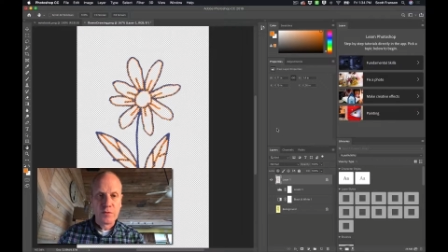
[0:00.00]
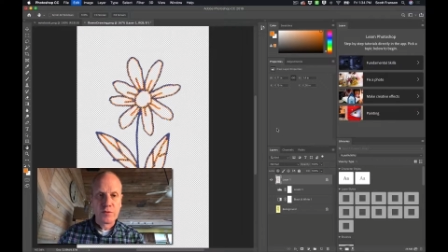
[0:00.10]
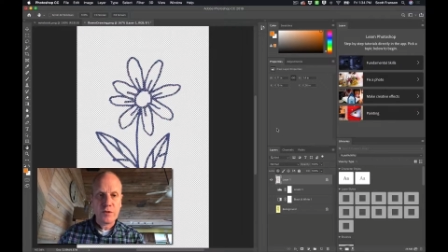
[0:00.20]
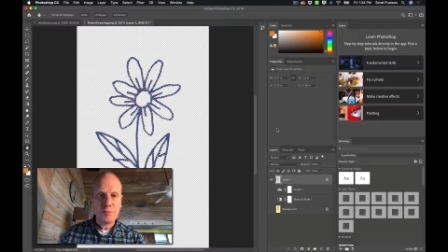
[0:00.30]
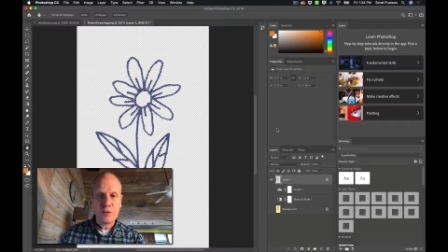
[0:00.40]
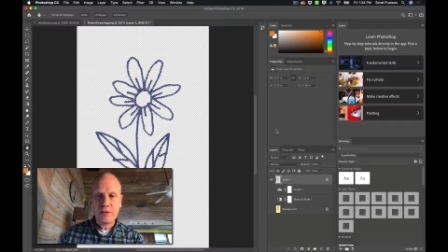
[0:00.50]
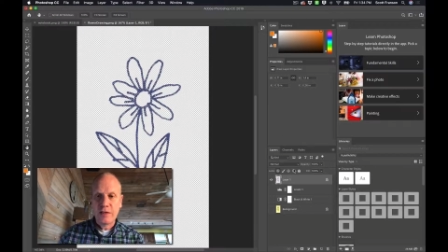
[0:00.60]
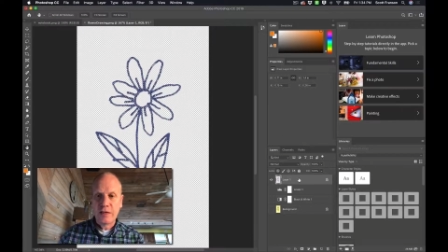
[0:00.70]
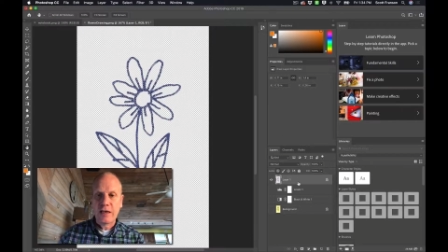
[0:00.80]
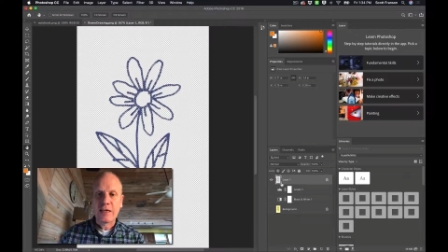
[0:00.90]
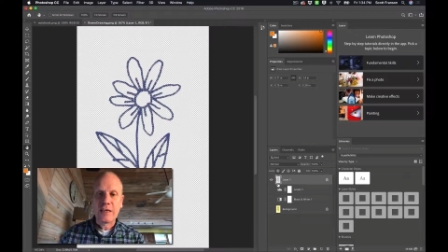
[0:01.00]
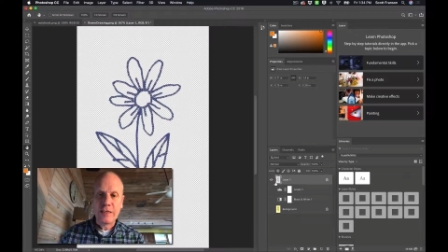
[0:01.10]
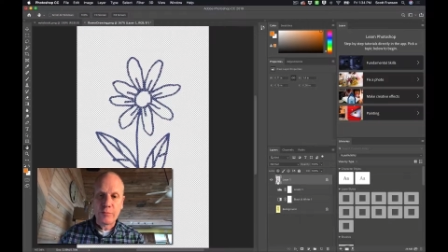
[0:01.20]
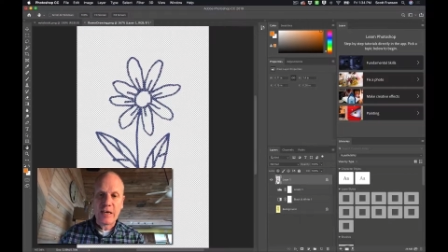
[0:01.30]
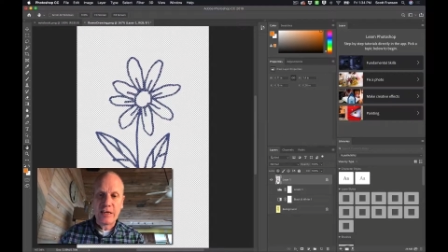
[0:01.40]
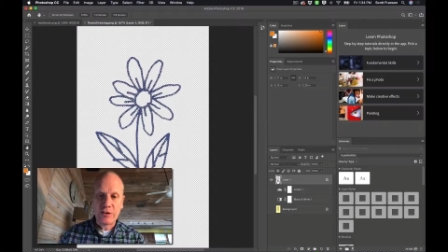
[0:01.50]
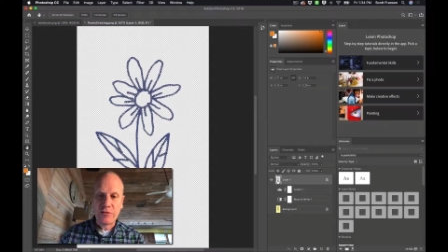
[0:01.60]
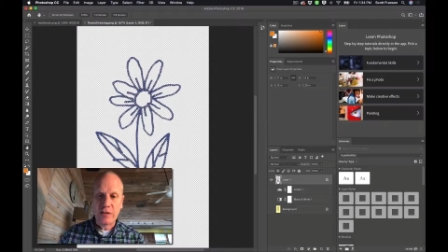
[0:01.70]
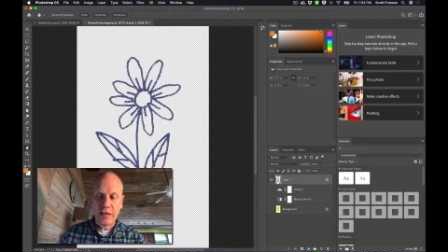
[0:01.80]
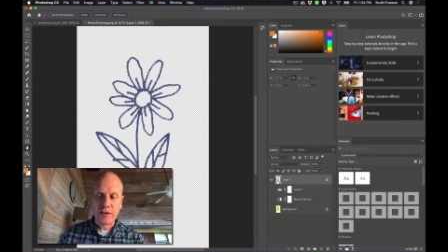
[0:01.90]
Whoops, I need to make a new
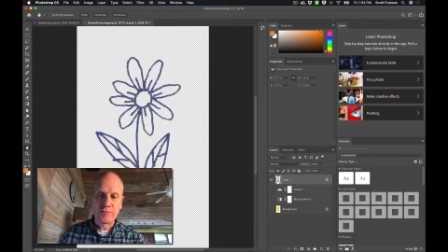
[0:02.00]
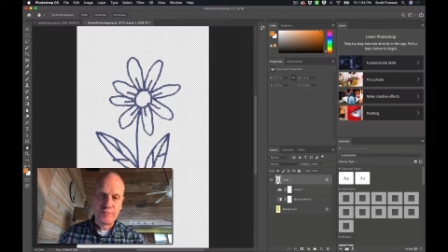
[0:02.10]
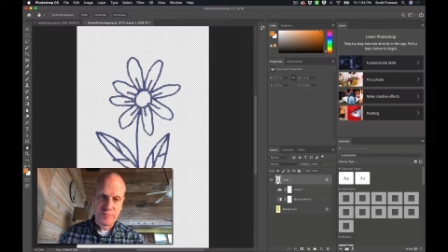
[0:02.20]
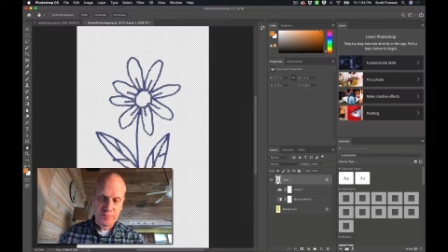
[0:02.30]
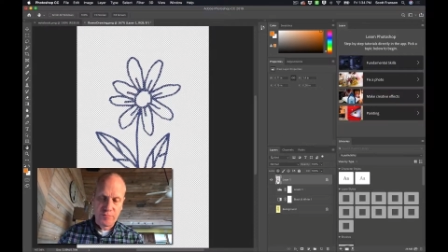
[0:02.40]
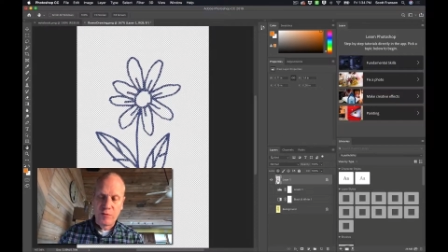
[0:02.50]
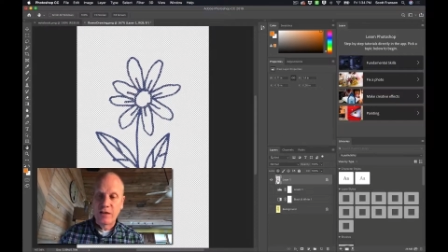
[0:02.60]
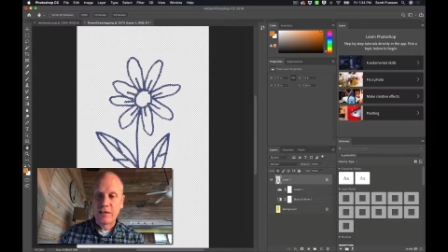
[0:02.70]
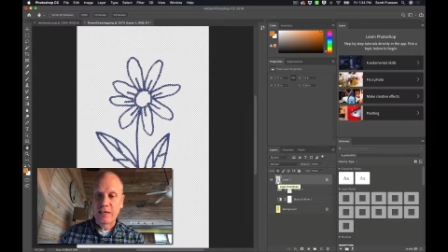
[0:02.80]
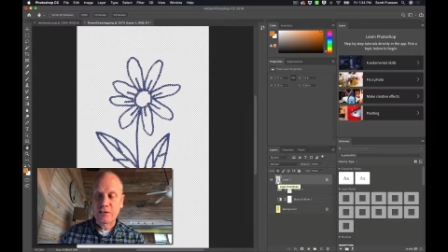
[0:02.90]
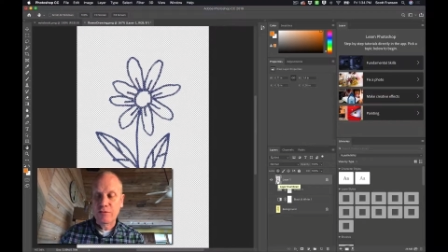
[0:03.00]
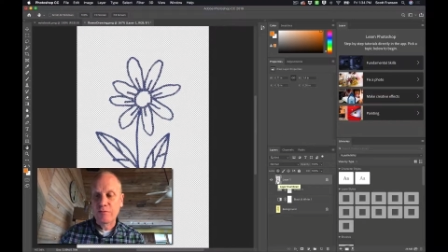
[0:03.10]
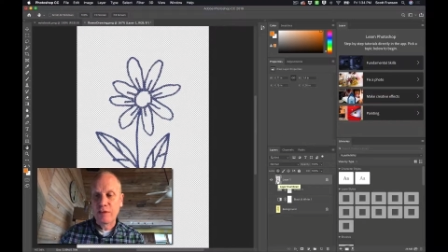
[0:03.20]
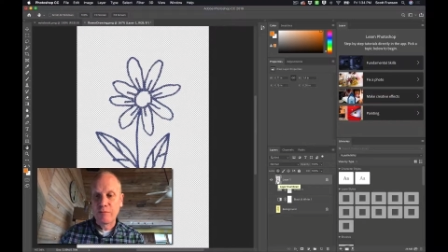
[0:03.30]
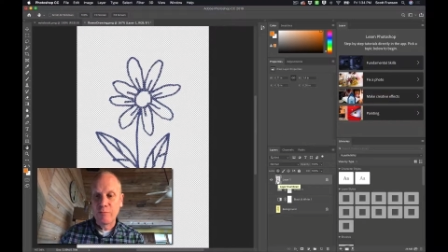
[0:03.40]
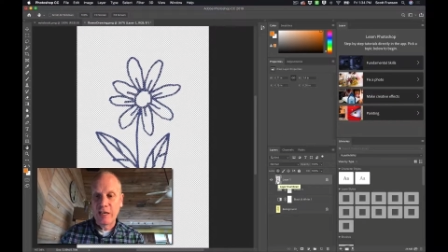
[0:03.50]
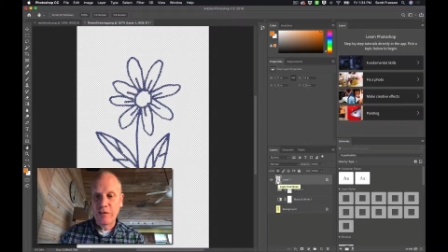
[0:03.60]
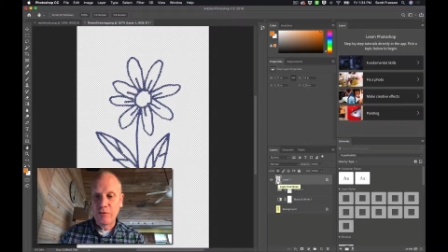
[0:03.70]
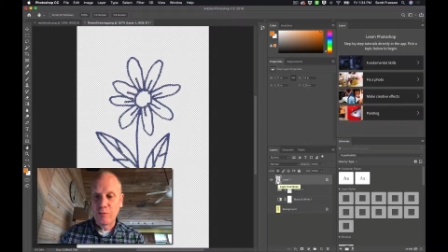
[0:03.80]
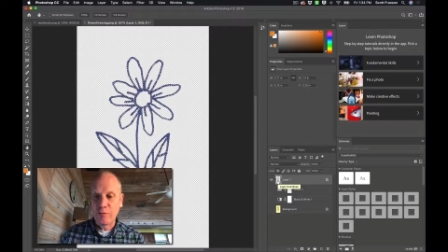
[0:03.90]
layer. Many
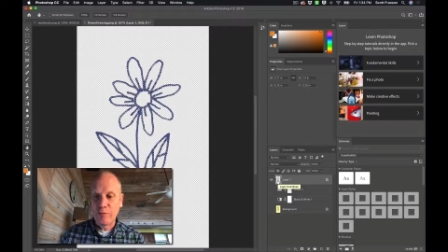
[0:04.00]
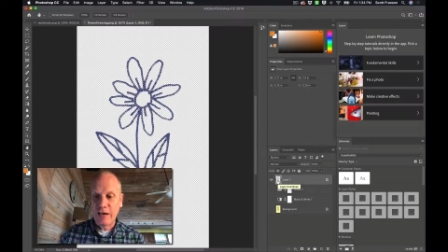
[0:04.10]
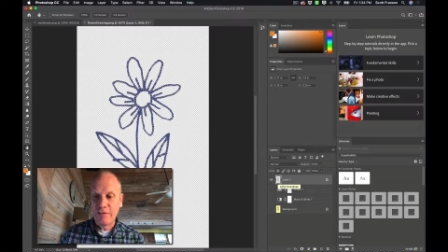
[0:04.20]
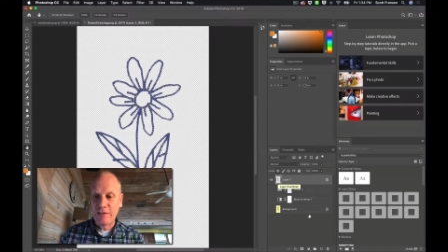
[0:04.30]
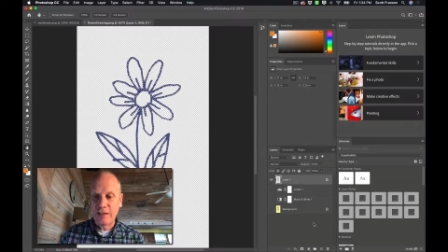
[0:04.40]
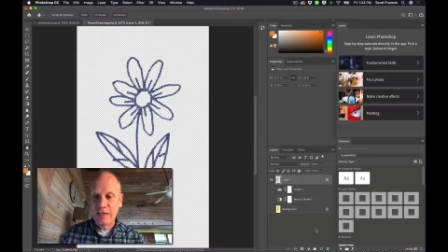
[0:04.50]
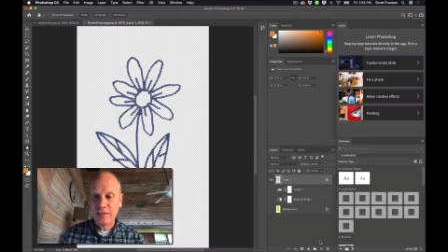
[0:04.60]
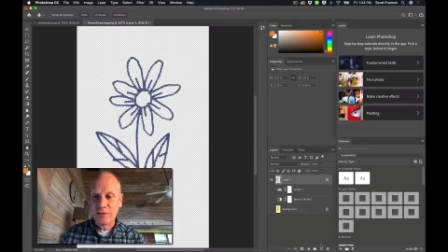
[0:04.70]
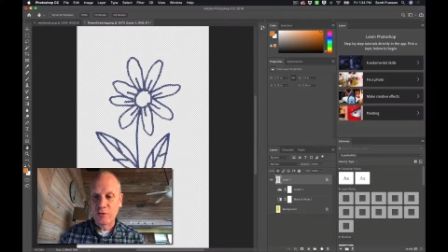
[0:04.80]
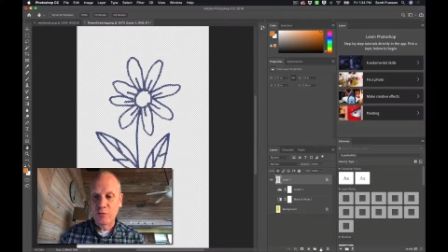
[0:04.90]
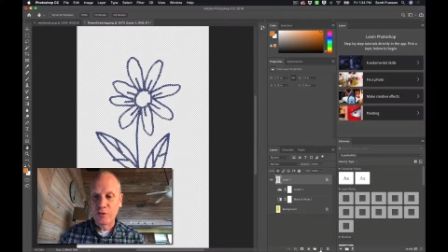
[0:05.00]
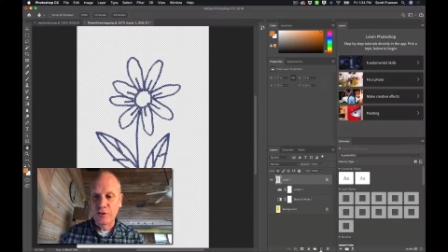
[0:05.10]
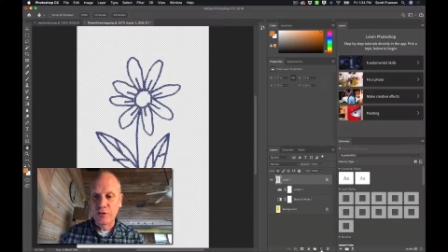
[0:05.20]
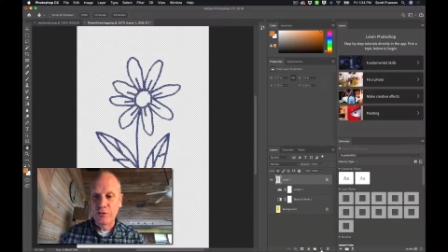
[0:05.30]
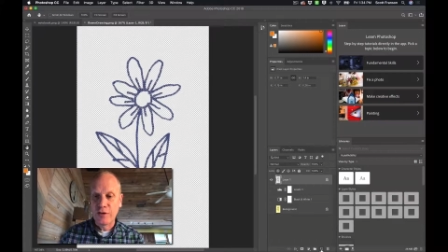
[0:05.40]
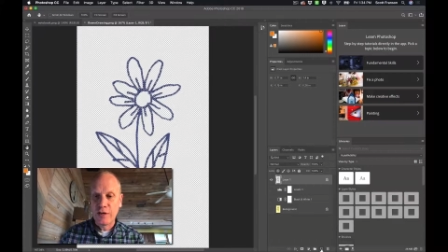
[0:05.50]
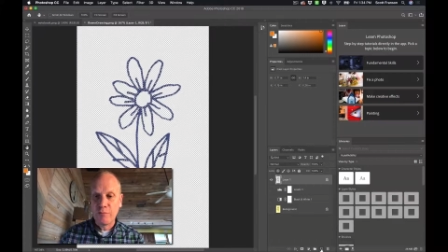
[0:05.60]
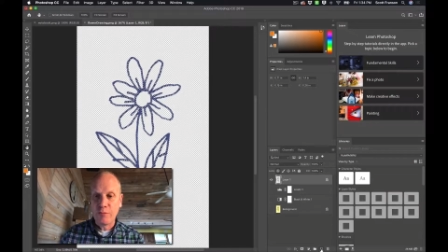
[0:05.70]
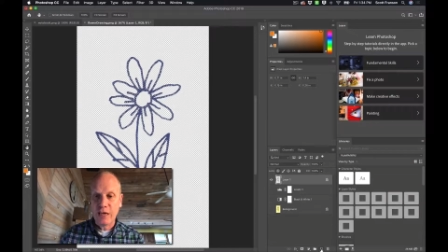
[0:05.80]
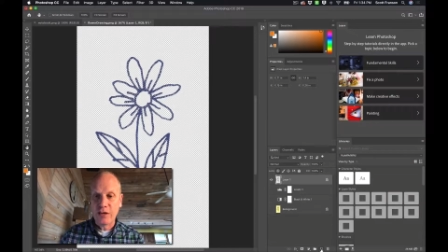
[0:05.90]
of you might have done that, so we'll do
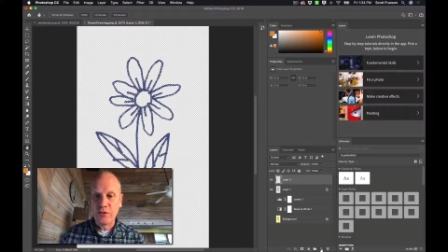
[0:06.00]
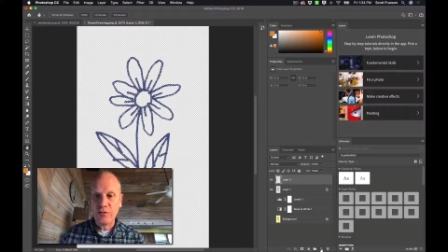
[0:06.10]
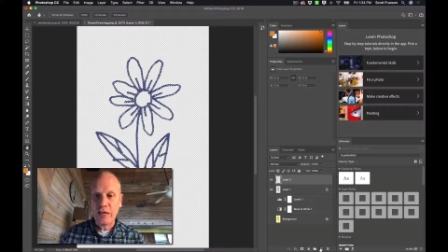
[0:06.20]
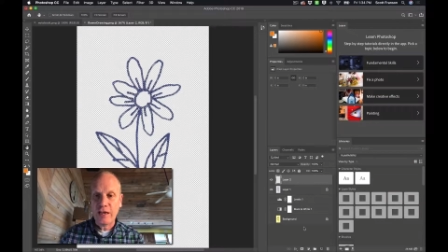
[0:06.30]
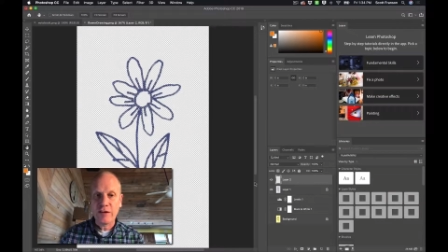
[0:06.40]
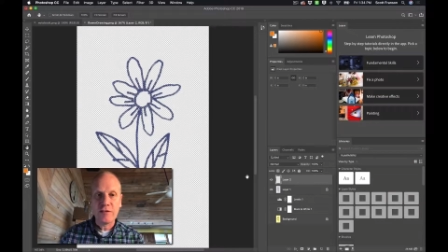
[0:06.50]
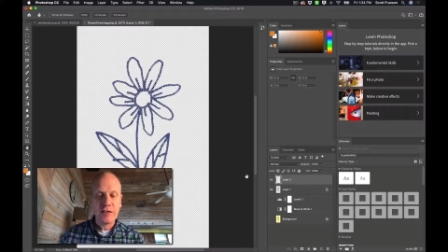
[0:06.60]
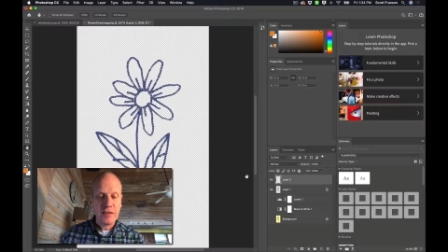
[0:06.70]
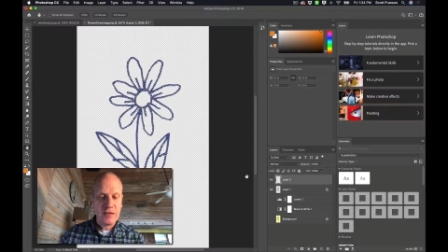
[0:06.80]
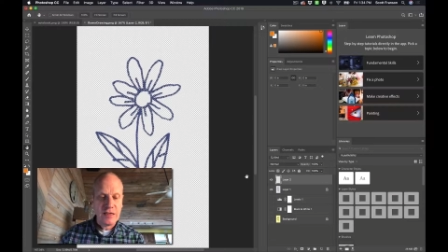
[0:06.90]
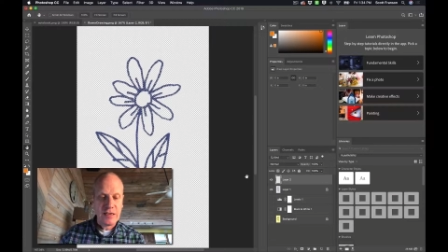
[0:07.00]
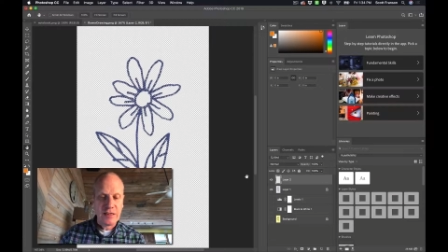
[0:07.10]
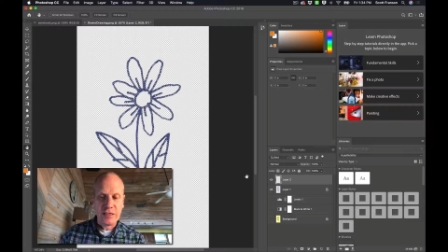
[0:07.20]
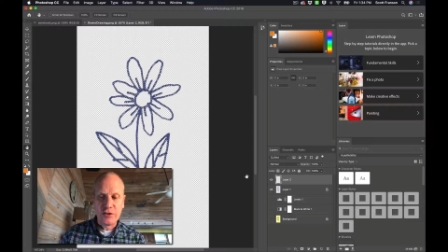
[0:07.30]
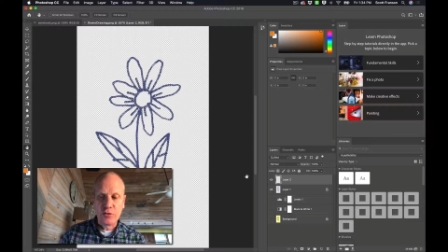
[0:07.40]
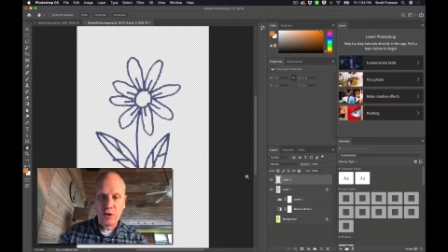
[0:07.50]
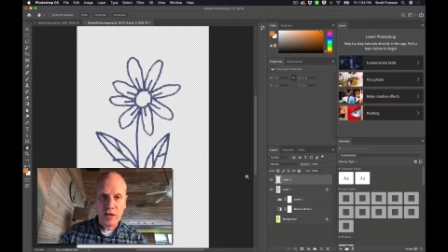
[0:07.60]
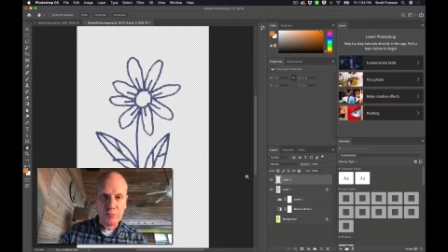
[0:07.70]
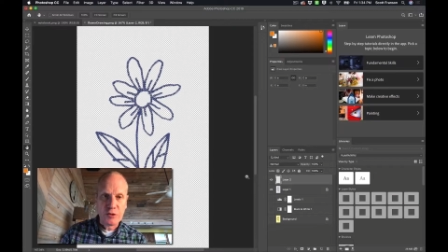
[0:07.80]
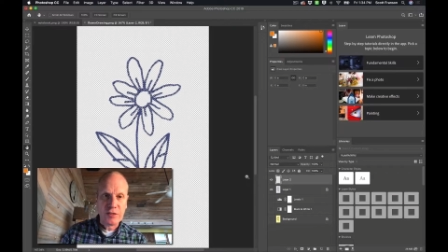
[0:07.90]
make a new layer and then do
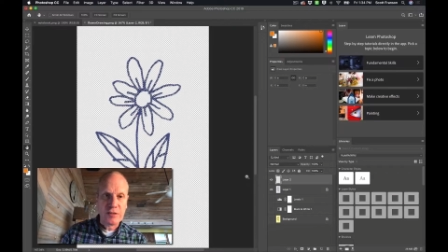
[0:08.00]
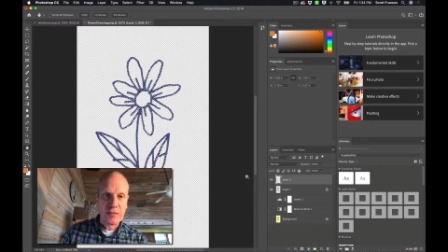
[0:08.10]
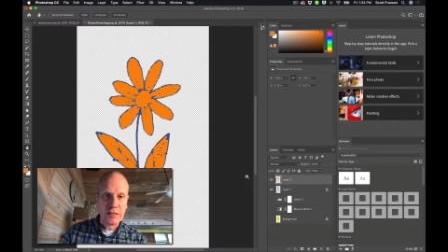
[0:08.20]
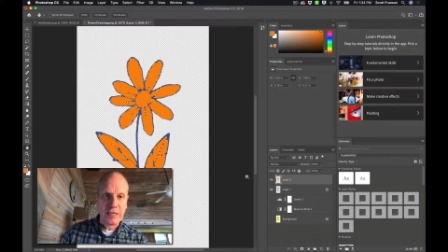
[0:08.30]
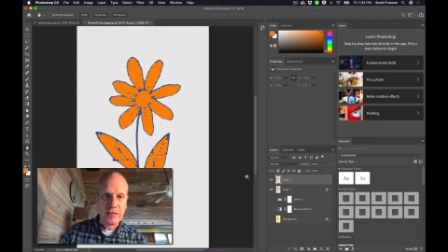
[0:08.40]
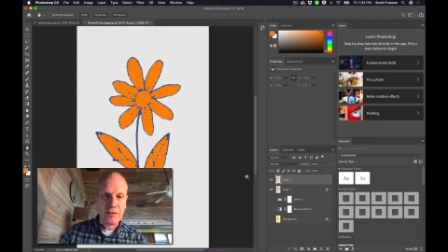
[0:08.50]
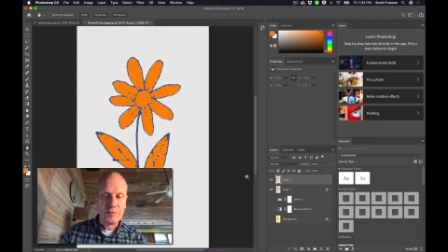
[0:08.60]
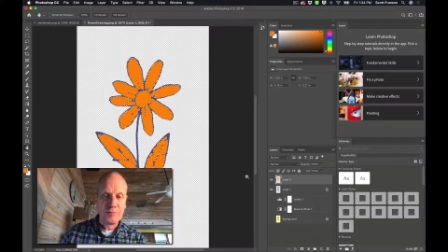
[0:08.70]
Option Delete.